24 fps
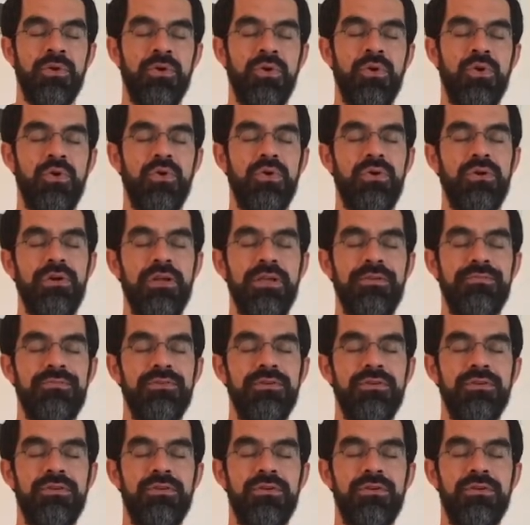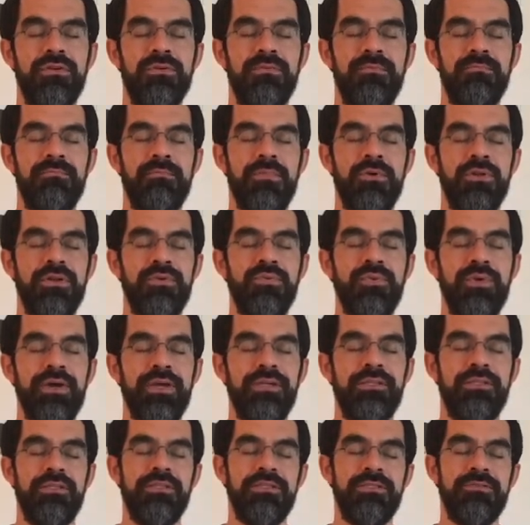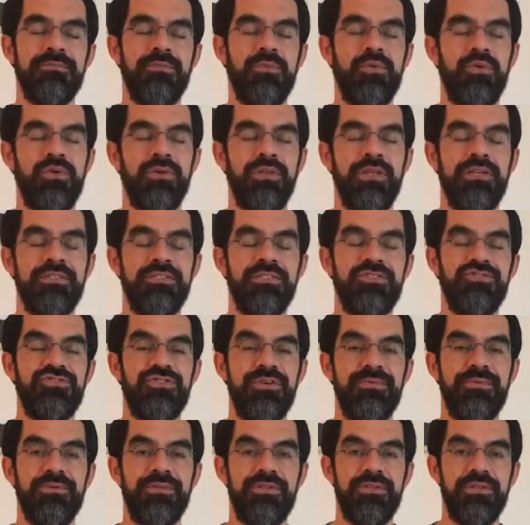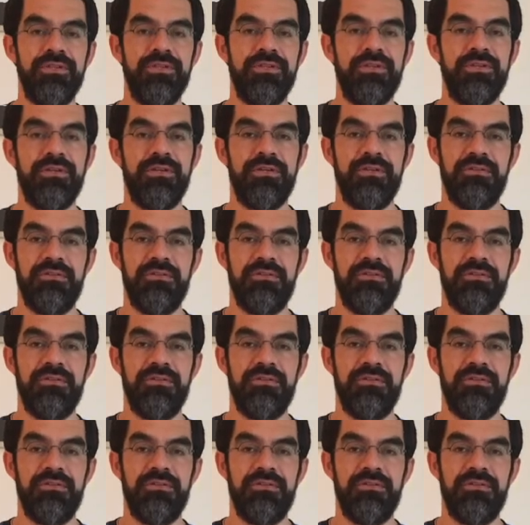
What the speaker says: or if your body weight is more or less distributed in